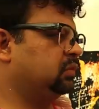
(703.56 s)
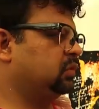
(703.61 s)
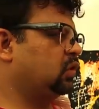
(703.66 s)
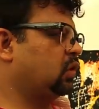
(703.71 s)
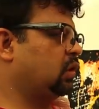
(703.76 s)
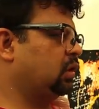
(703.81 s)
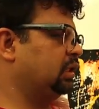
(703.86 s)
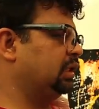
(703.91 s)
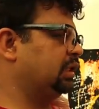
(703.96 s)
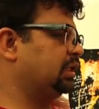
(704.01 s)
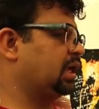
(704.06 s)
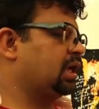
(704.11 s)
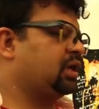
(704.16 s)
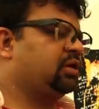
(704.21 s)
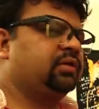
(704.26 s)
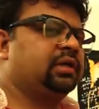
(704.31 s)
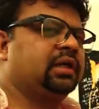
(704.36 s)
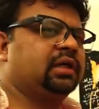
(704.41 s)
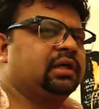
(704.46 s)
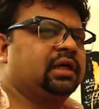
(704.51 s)
Call it
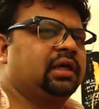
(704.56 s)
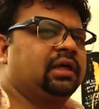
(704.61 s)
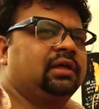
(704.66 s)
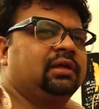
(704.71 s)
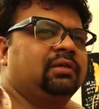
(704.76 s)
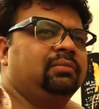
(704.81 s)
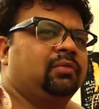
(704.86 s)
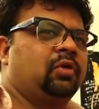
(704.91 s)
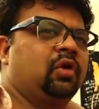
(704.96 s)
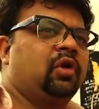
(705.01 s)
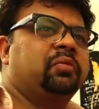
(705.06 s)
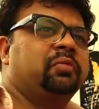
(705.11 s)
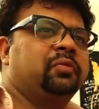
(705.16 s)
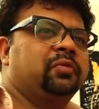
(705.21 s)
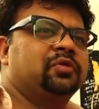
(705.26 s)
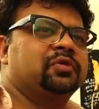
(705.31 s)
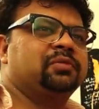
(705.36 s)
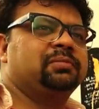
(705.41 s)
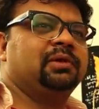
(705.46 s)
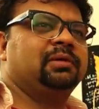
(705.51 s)
arrogant, I can block
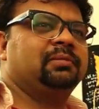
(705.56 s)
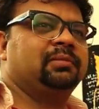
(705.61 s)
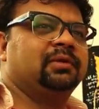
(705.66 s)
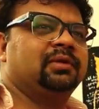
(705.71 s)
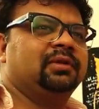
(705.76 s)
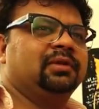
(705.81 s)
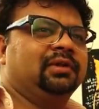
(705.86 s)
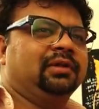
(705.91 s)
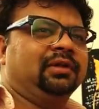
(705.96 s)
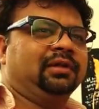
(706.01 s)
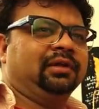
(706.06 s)
most people.